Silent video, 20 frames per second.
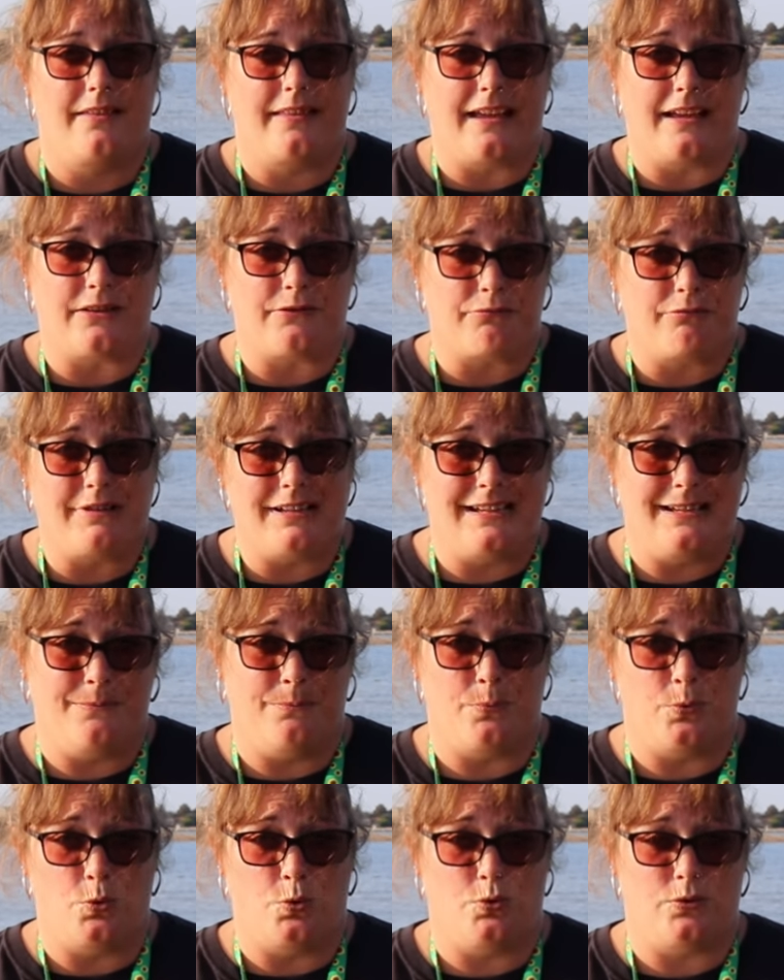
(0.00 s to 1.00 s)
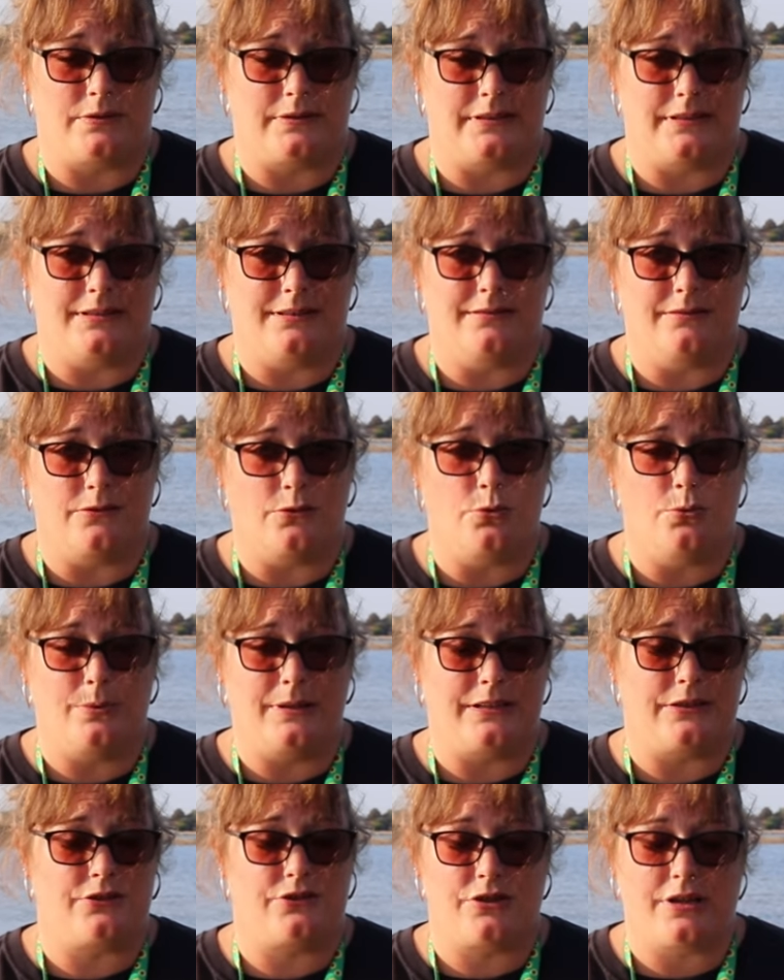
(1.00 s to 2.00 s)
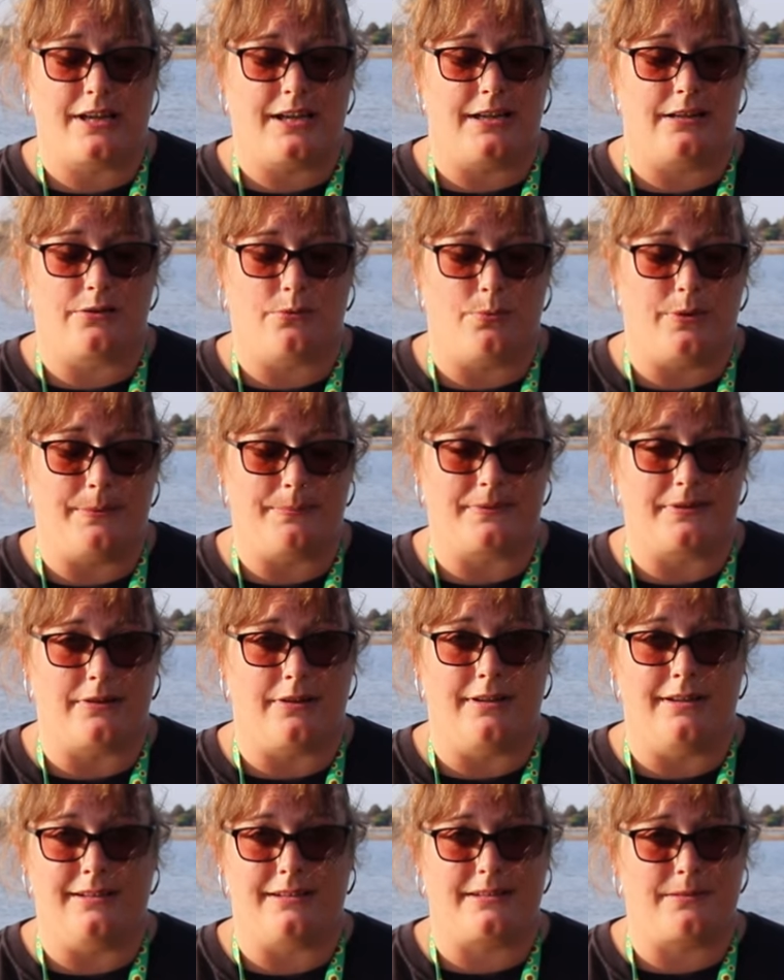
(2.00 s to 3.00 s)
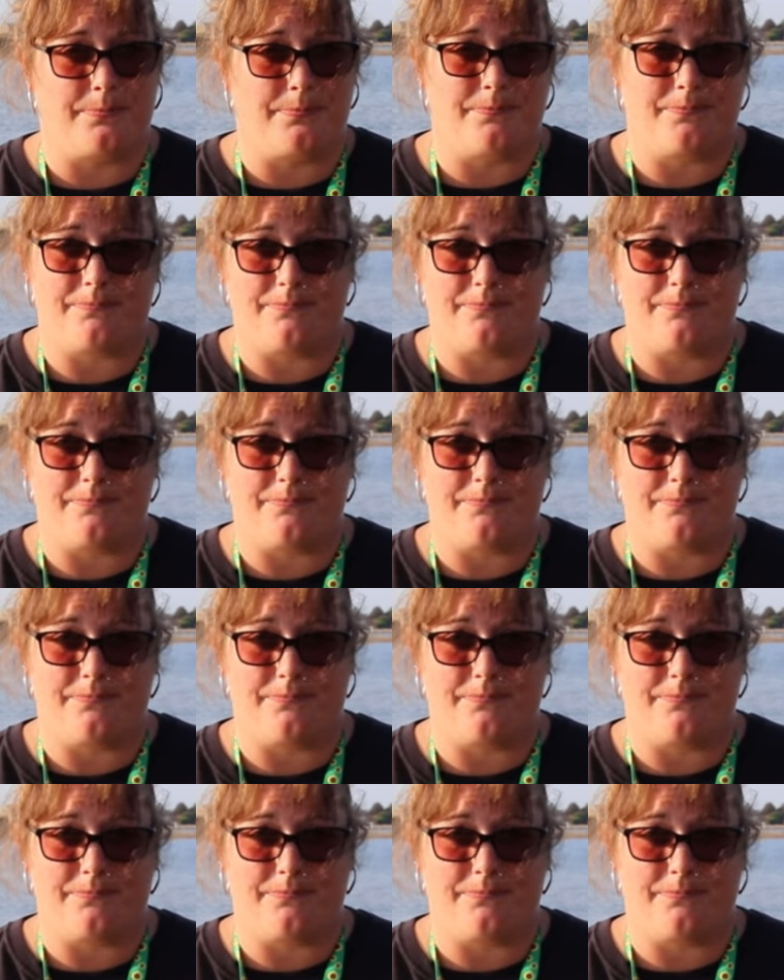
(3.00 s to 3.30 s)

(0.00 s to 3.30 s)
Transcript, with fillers: That's really important. Always check websites.